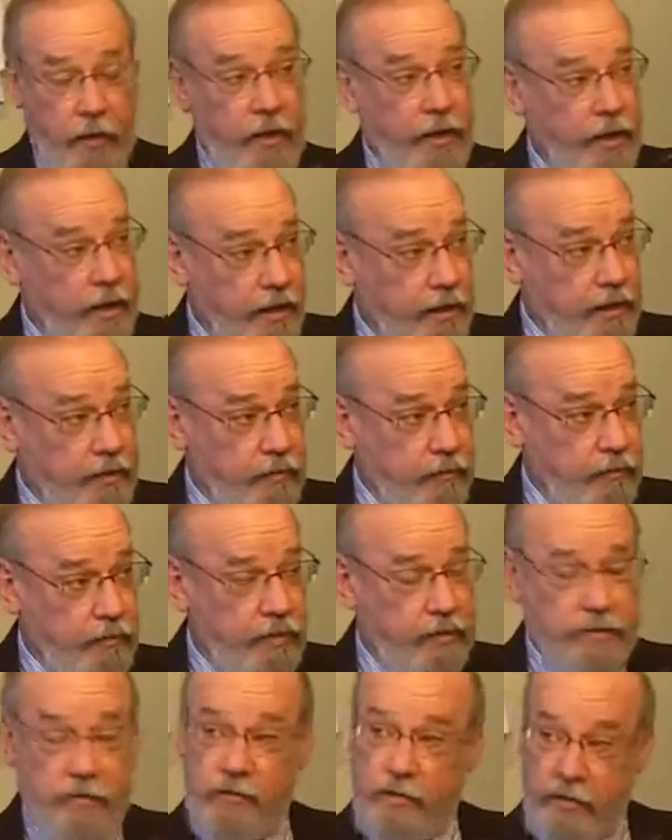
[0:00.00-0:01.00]

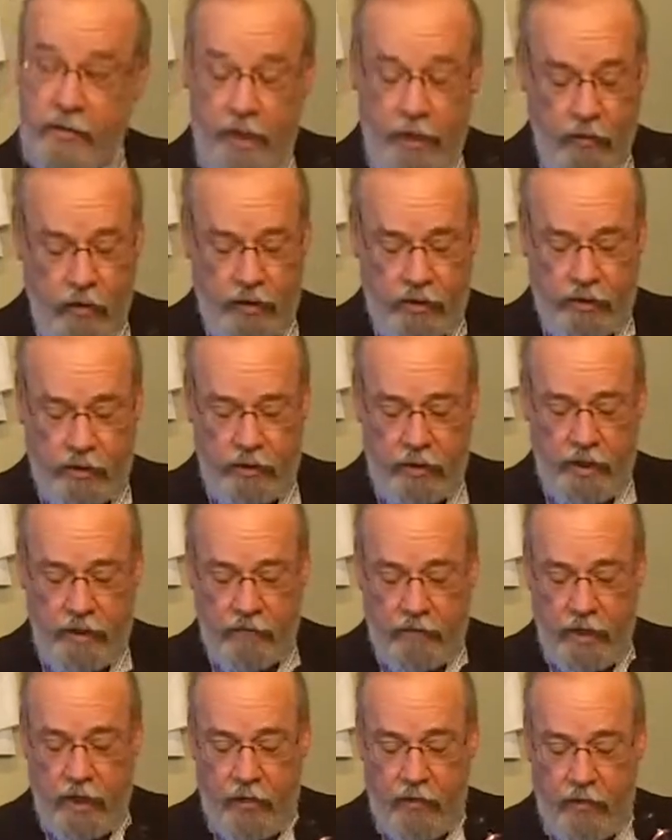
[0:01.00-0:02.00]
Then, if that wasn't
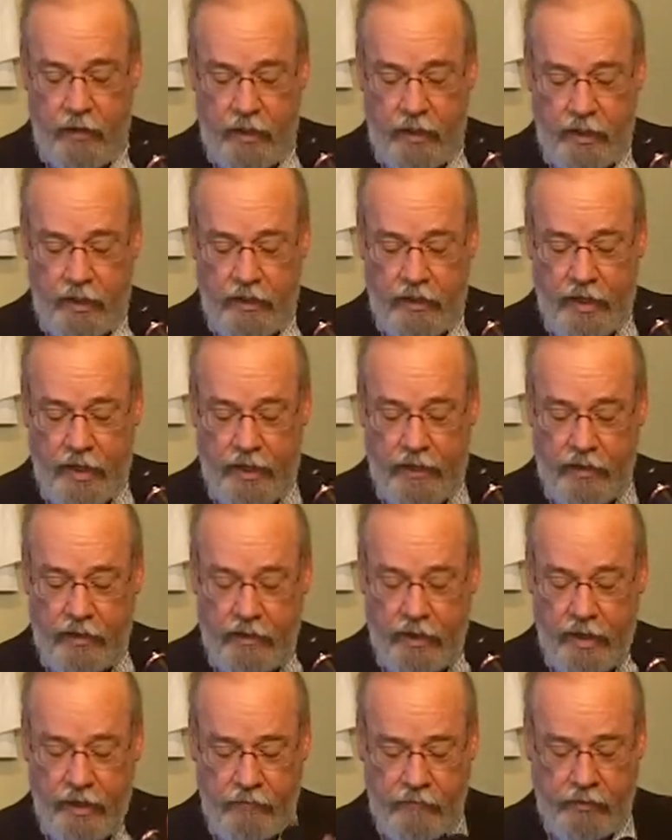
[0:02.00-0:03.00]
enough, then I
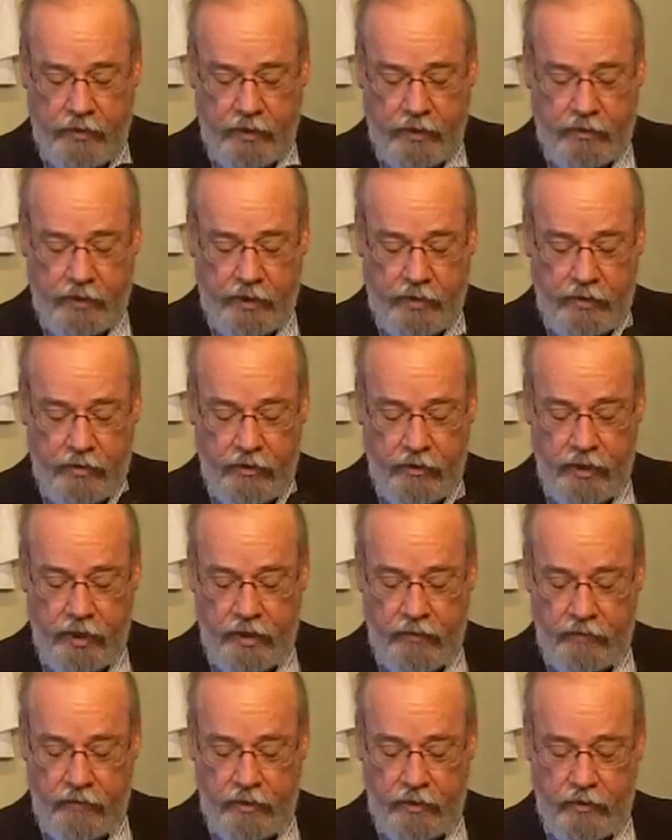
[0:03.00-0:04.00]
heard every creature in
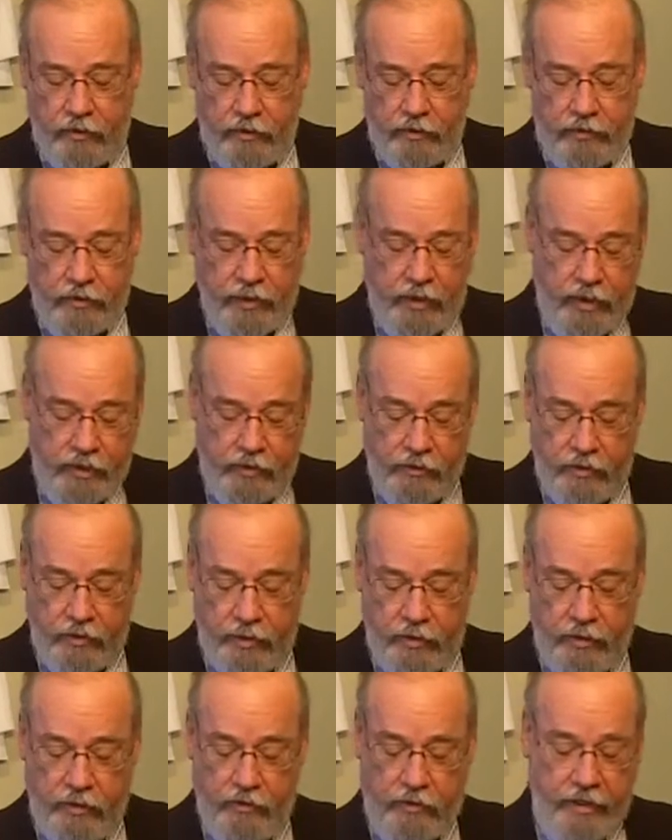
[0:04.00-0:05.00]
heaven and earth and under
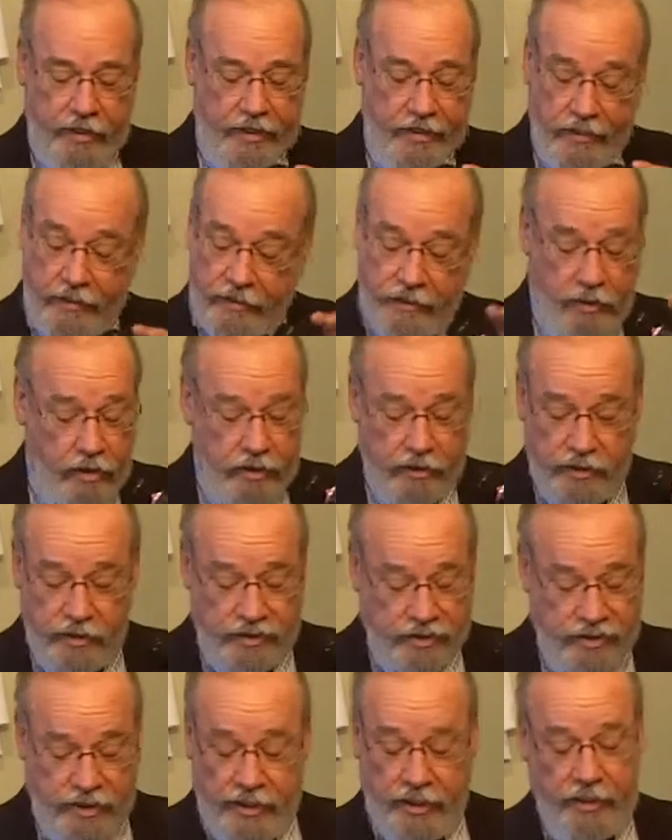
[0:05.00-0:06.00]
the earth and on
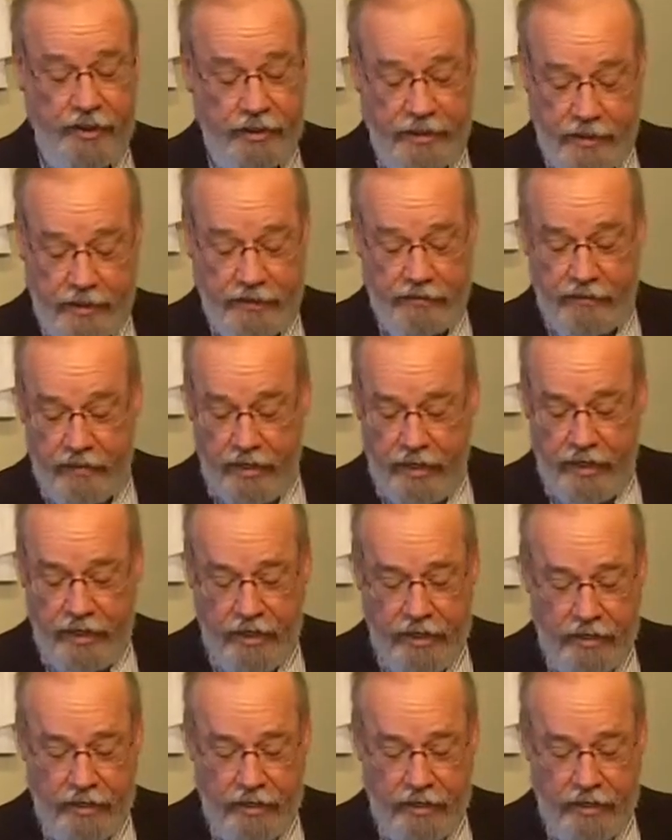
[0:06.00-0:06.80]
the sea now,